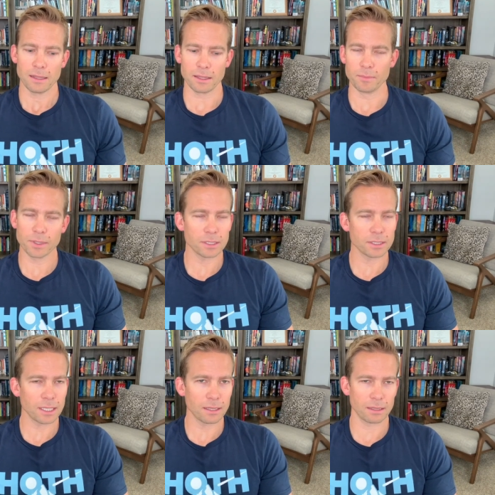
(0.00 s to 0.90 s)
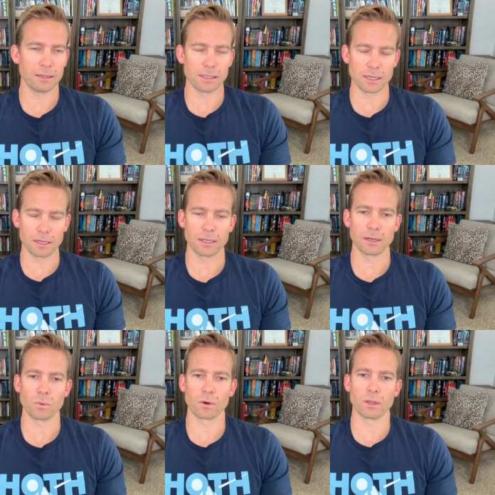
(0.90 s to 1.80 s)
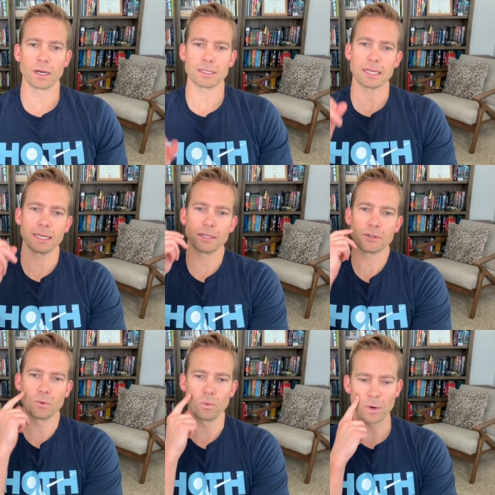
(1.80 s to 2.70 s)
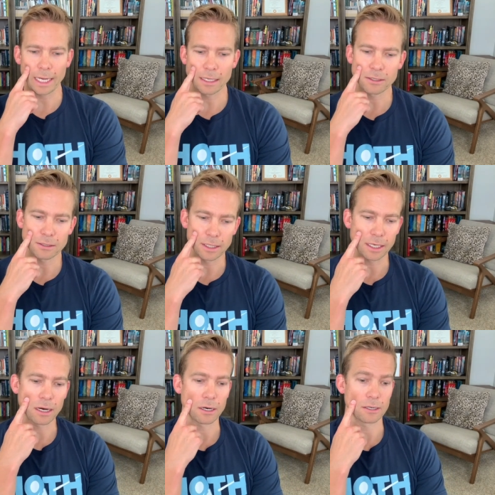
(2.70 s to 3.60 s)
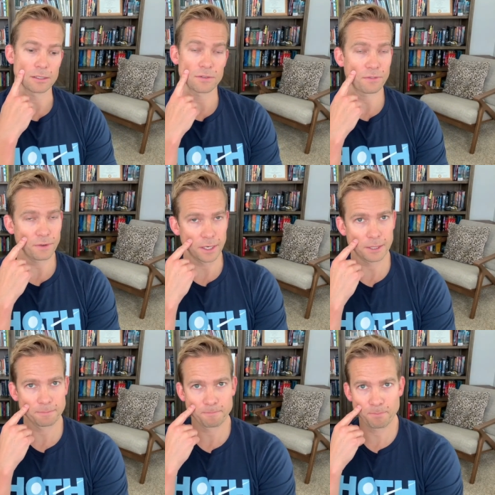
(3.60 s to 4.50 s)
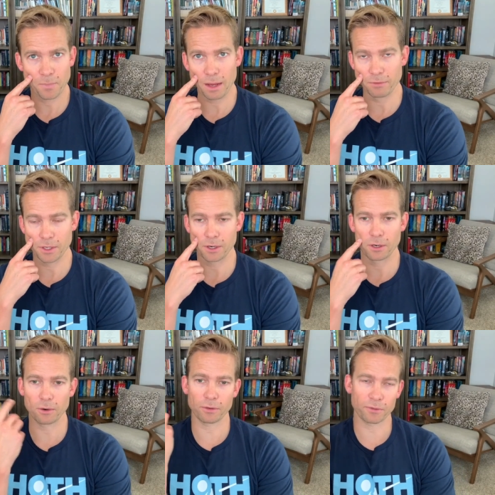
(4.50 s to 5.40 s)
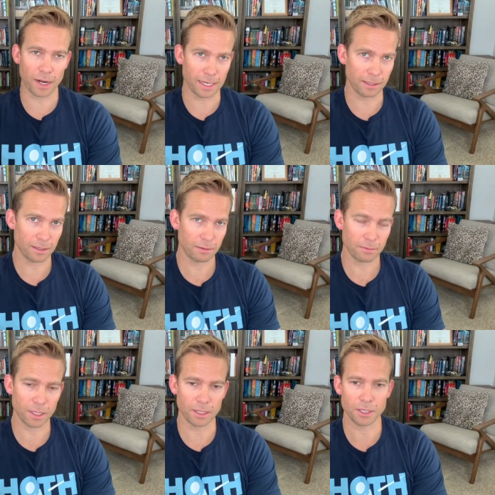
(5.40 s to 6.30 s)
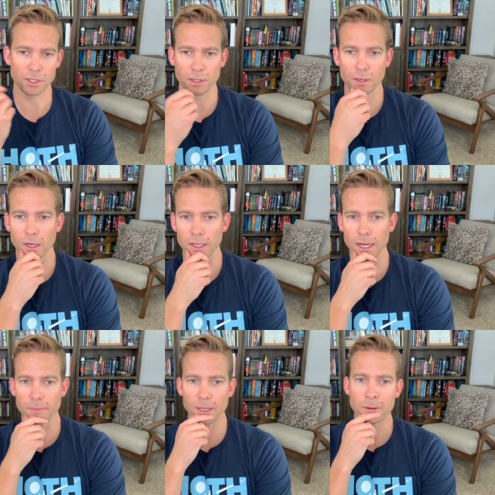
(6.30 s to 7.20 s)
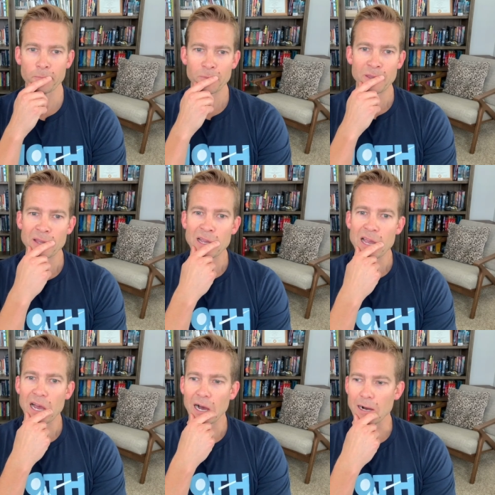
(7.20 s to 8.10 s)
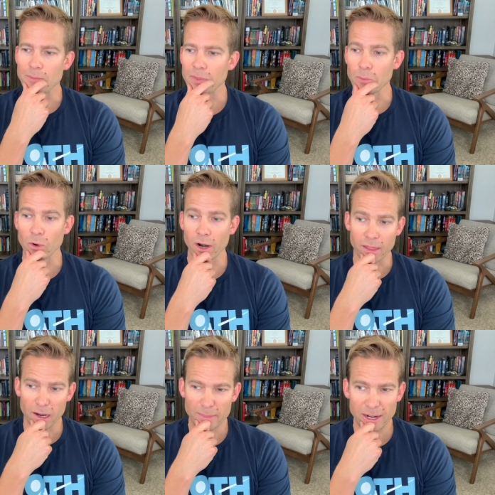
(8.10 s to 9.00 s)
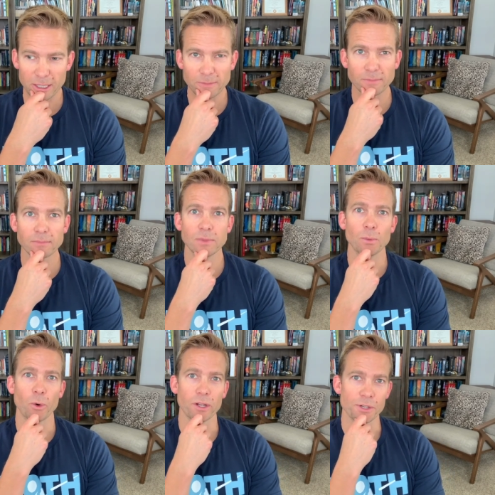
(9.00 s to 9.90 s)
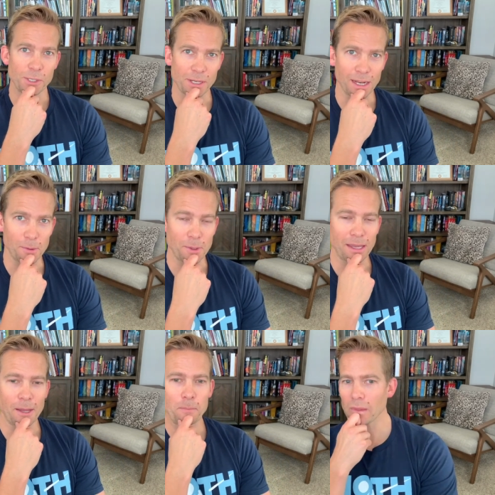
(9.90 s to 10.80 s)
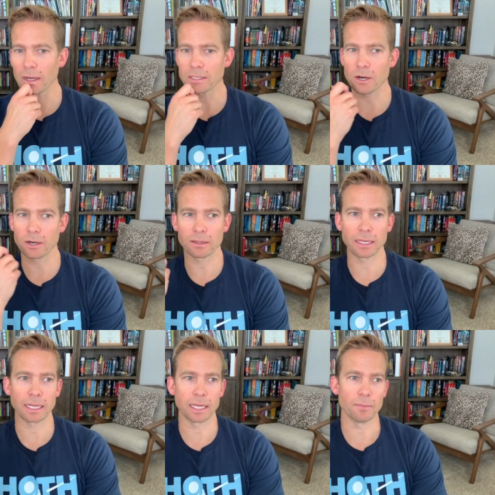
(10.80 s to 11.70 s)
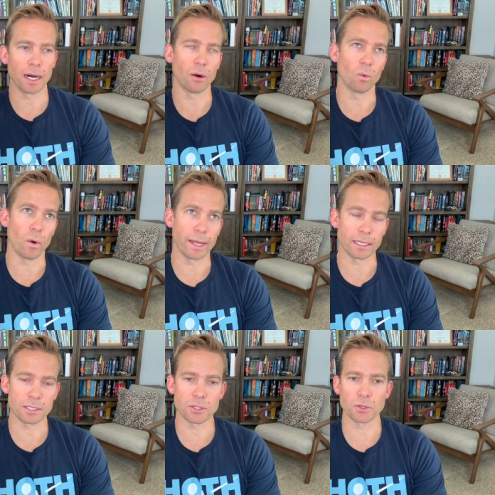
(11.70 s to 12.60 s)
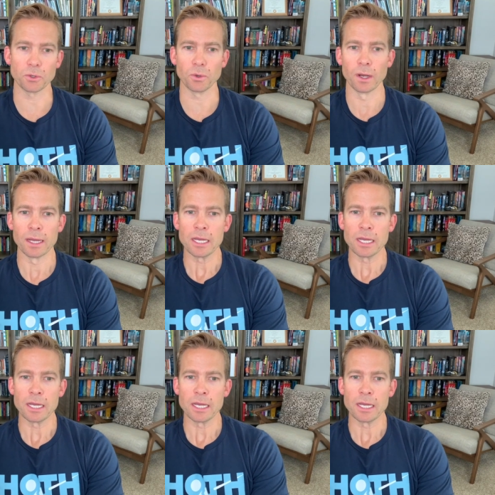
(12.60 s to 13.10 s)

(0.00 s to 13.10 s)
the ability that these undead warlocks get to regularly cause fear every turn, or the frightened condition on an enemy. The more I thought about it, the more interested I became. I started thinking about ways to